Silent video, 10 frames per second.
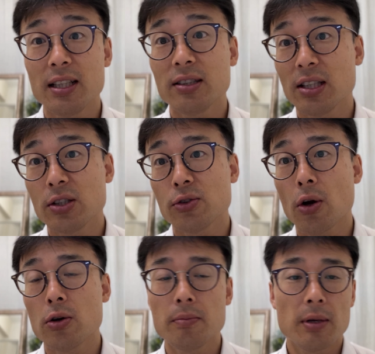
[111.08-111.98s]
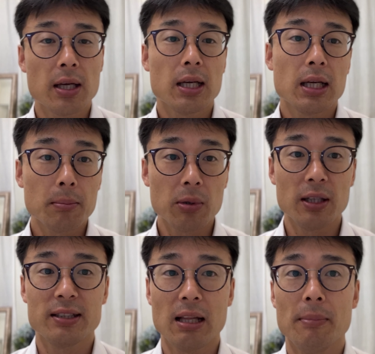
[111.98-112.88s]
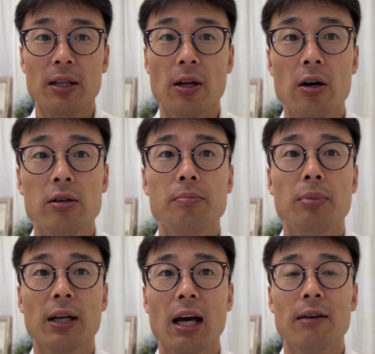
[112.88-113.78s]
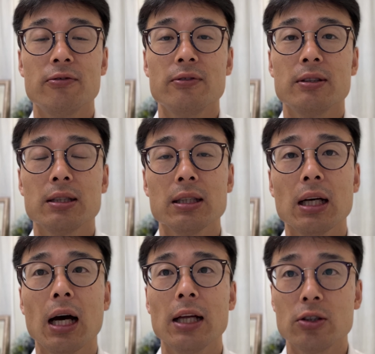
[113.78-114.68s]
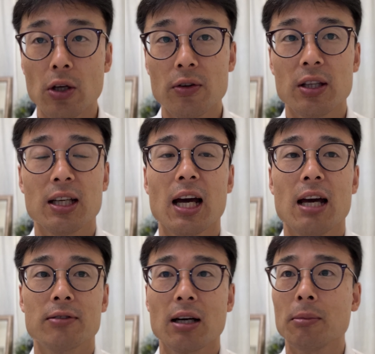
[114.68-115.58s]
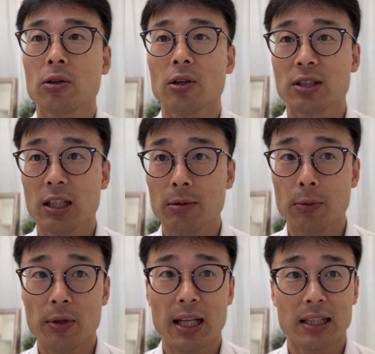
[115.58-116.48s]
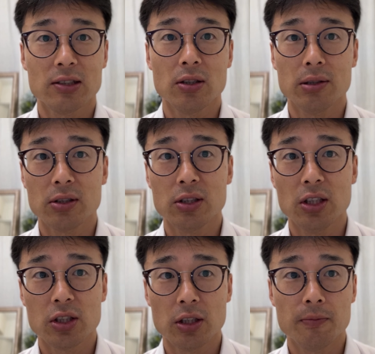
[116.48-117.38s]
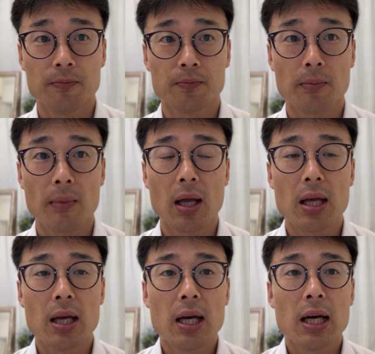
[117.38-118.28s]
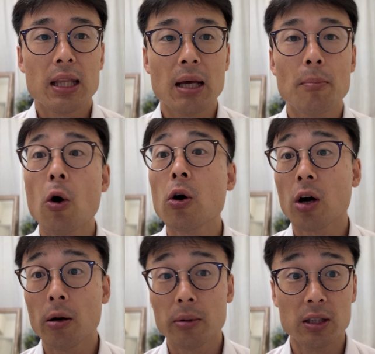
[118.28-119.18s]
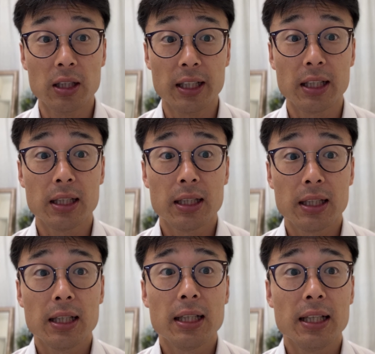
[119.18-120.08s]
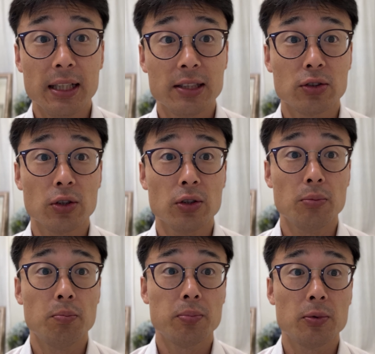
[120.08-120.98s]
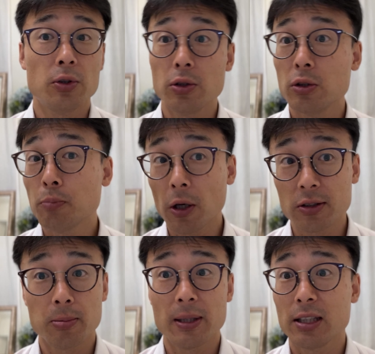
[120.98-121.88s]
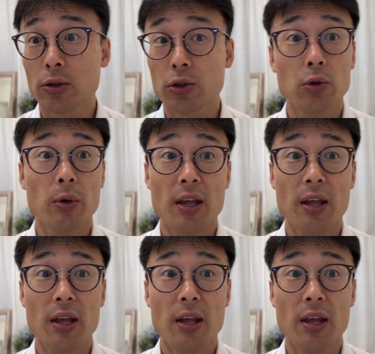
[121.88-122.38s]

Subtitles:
syndrome, please let me know. But I don't think I have come across anyone with that sort of condition. Now, more commonly, it is possibly to do with